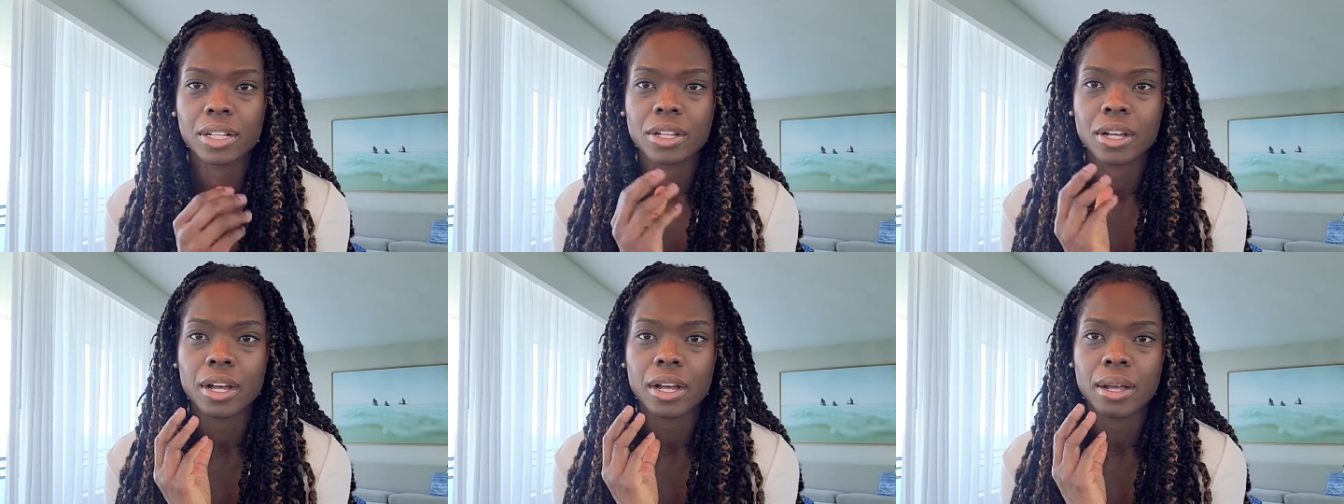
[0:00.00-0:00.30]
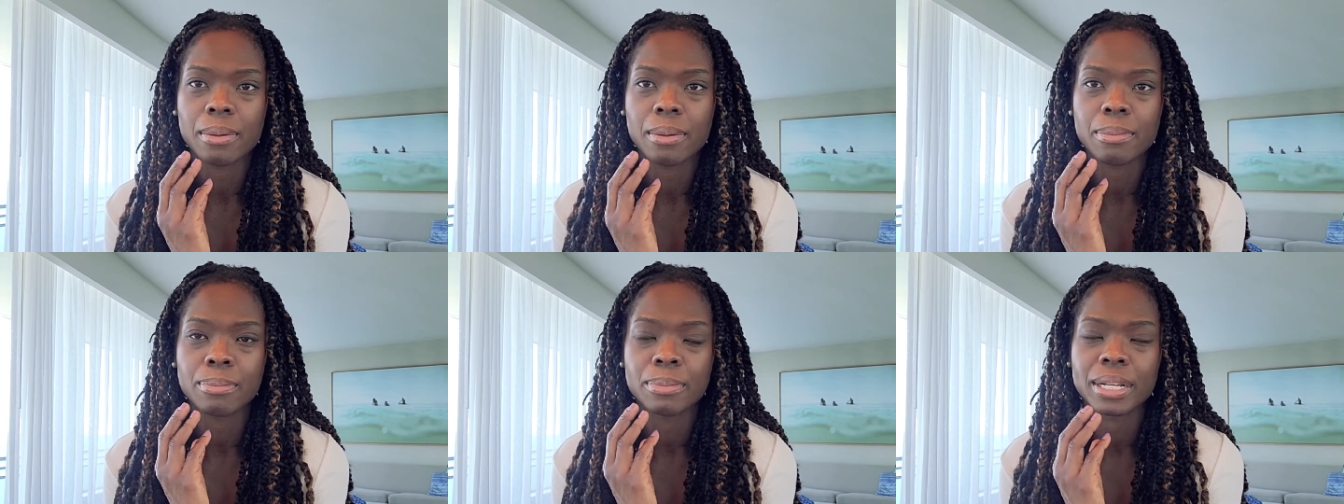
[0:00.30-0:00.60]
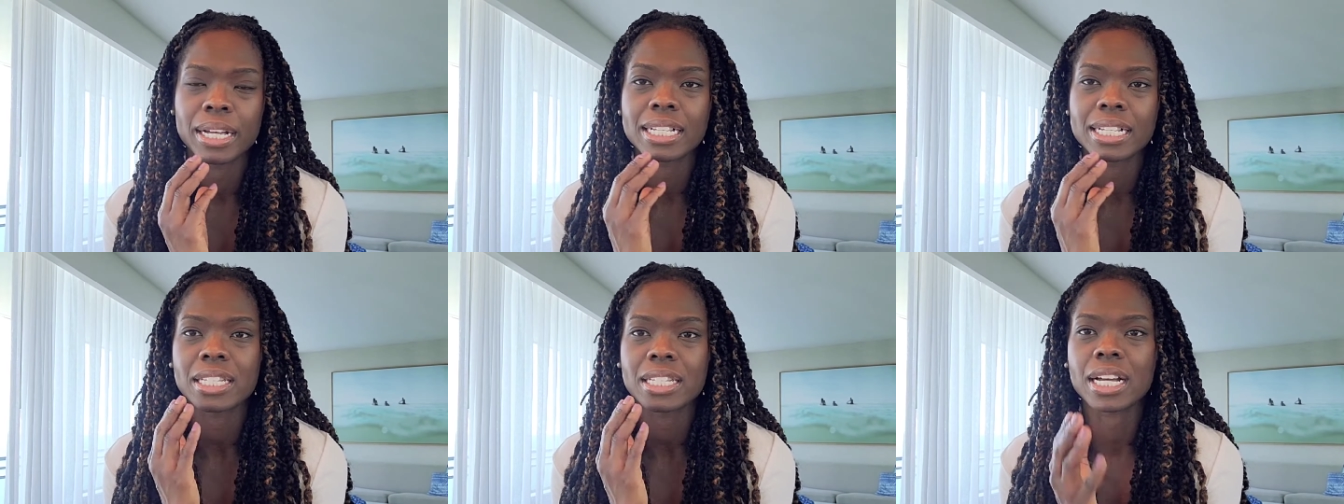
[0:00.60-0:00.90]
um,
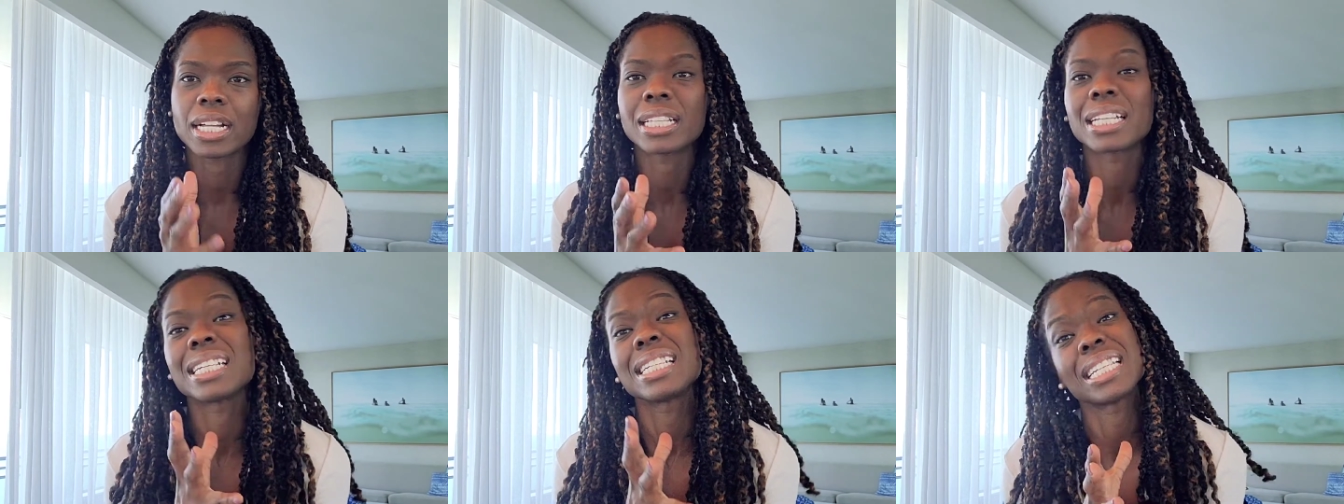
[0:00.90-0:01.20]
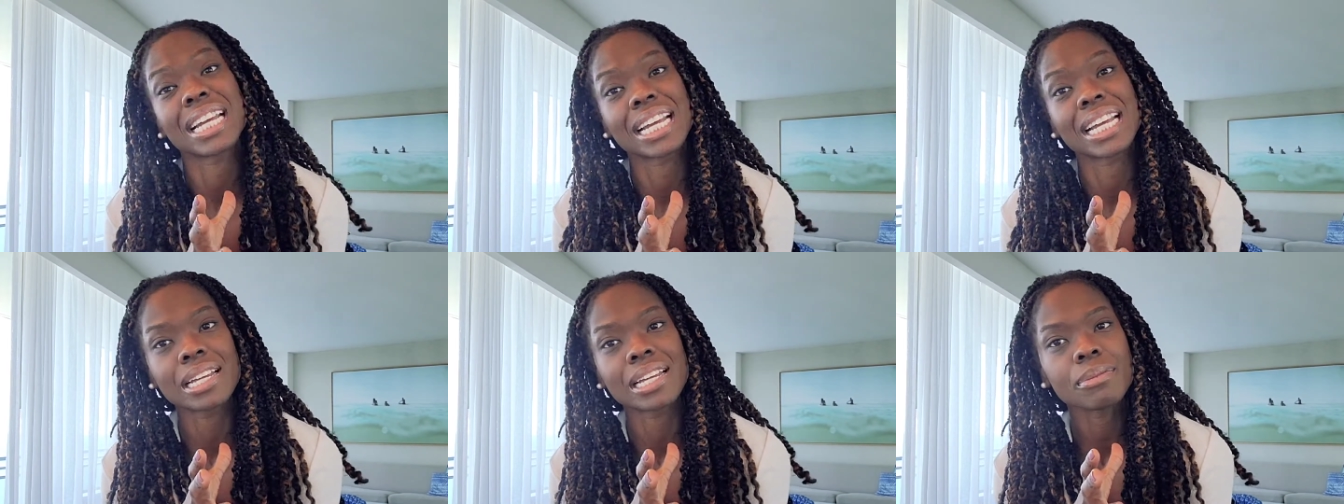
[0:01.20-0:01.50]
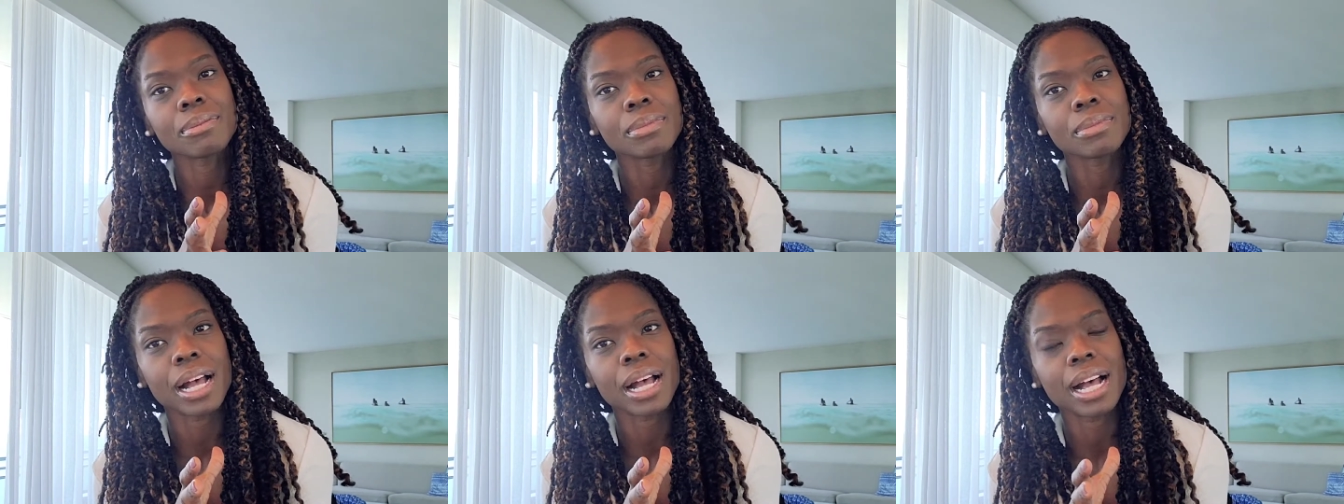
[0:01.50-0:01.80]
is not the
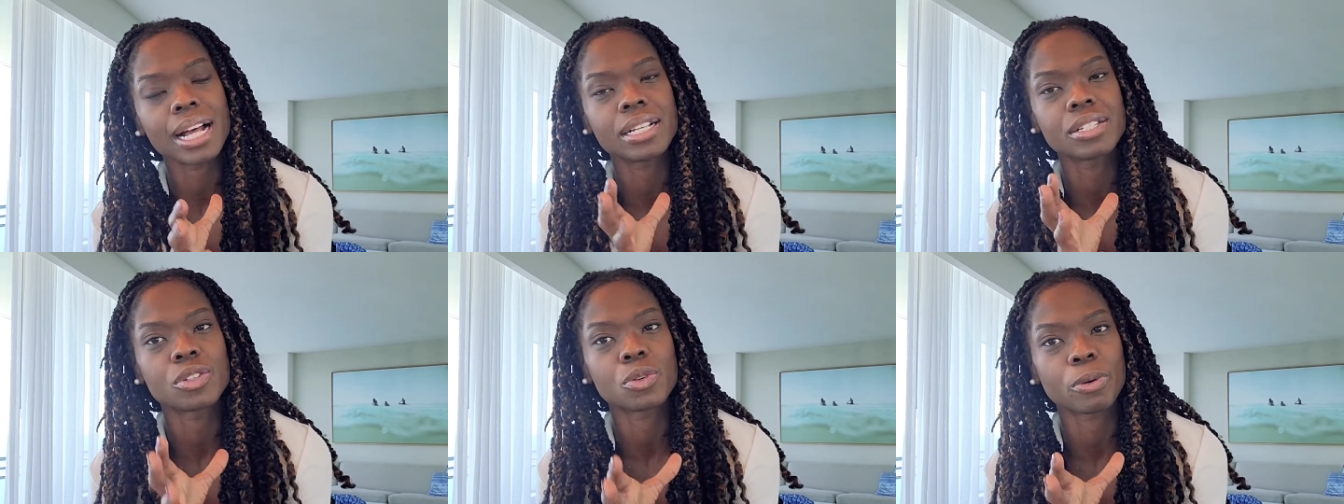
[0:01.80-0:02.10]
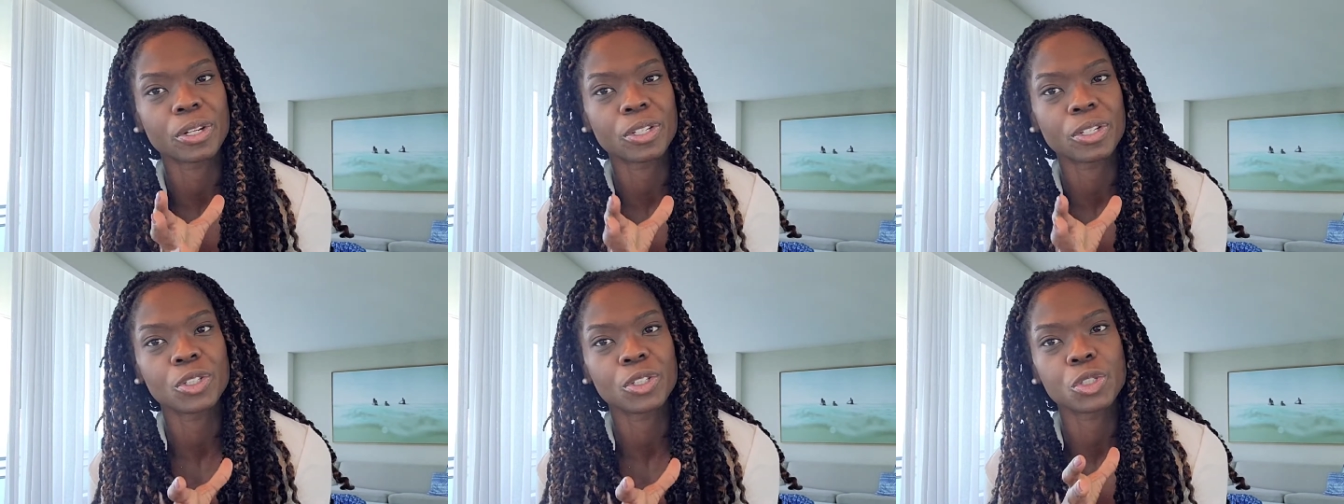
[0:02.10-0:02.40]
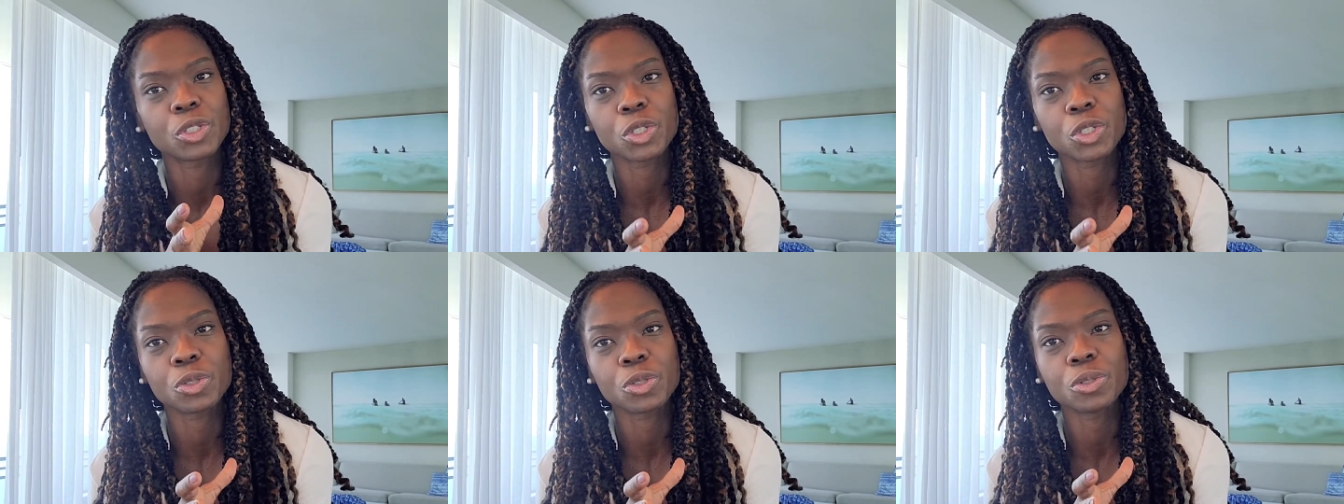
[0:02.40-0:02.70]
same as a regular
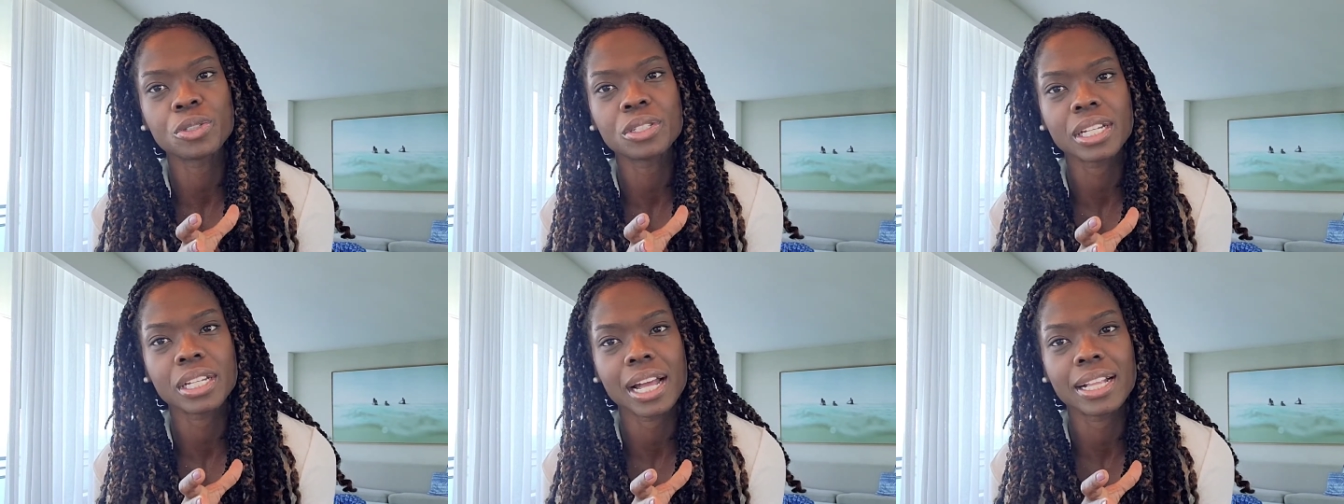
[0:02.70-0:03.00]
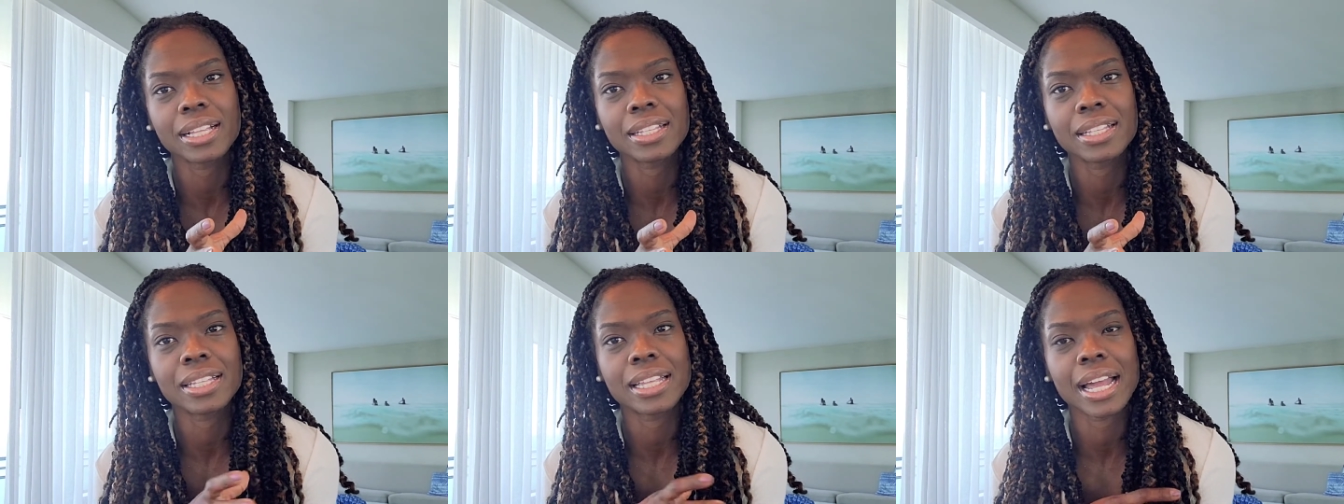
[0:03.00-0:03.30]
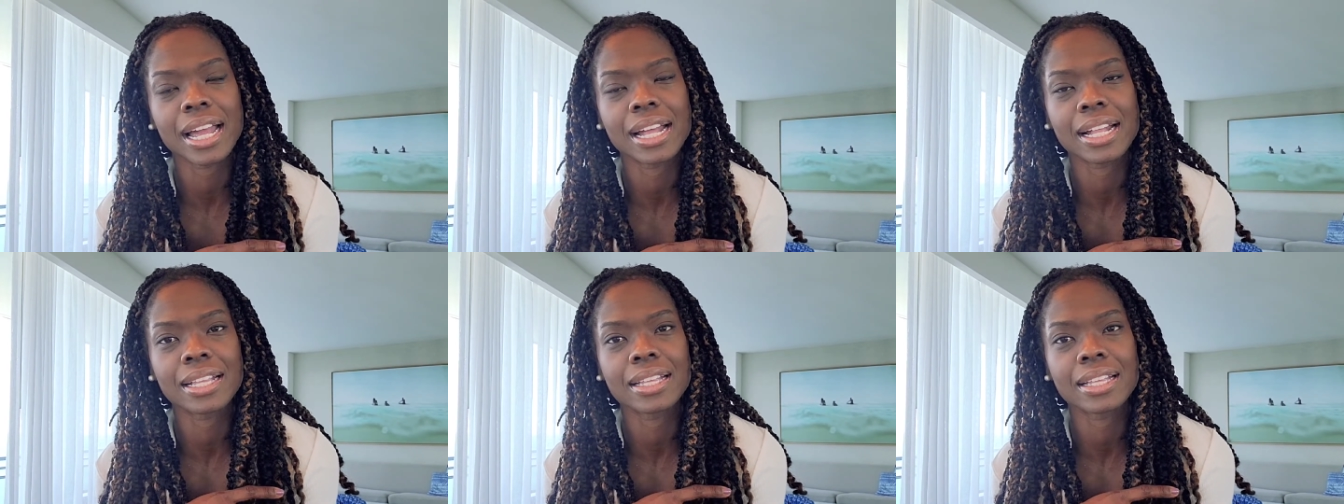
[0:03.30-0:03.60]
shoot and
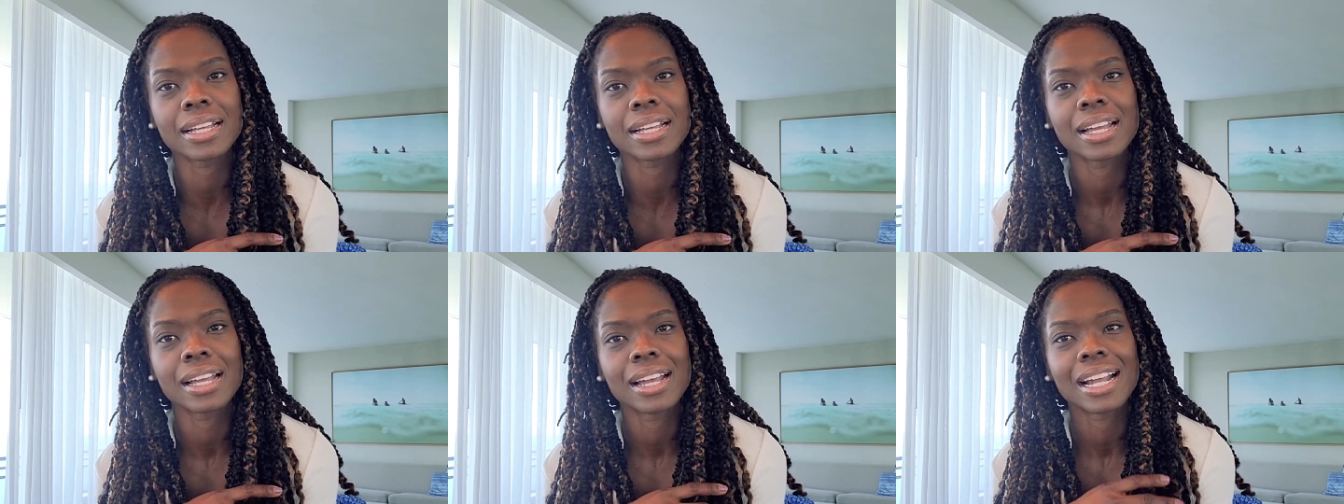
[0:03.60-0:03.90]
then